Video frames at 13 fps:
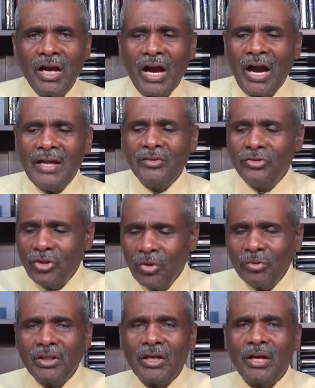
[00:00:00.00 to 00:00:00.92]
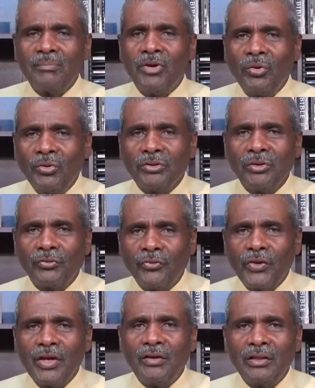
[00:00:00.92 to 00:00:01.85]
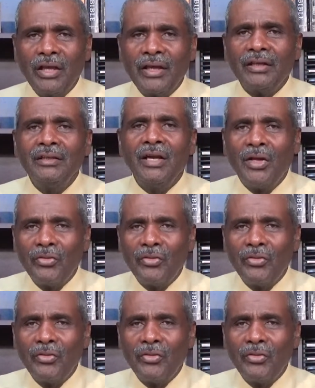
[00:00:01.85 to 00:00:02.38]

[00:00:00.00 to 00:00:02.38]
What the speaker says: I know that I'm going to fail at it.